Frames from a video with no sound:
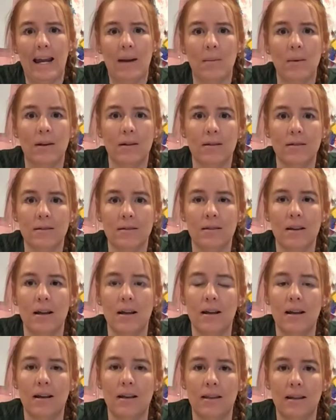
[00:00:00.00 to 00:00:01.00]
bales,
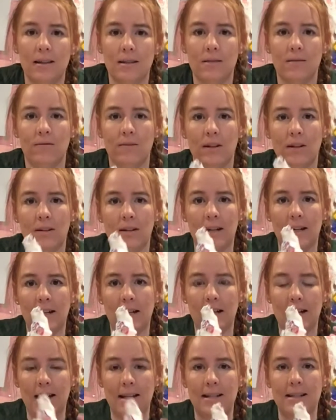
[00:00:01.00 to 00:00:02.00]
that's a
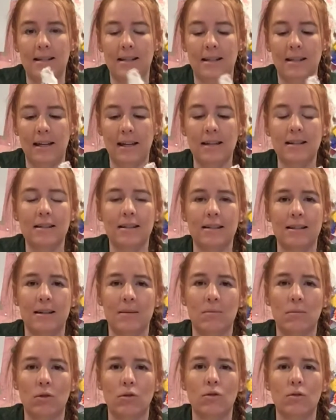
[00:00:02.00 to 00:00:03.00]
very
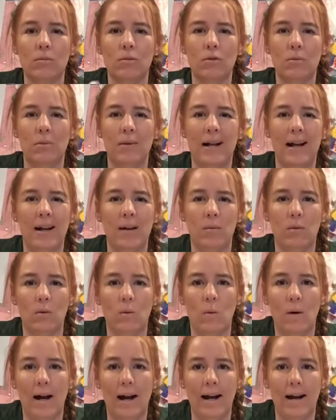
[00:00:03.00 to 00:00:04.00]
easily moldable, pliable
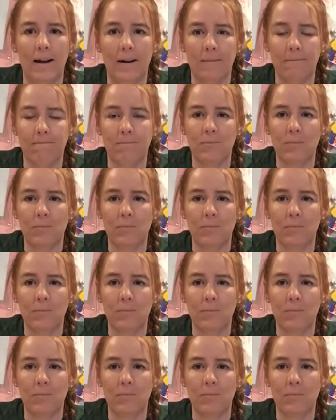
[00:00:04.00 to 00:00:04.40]
wire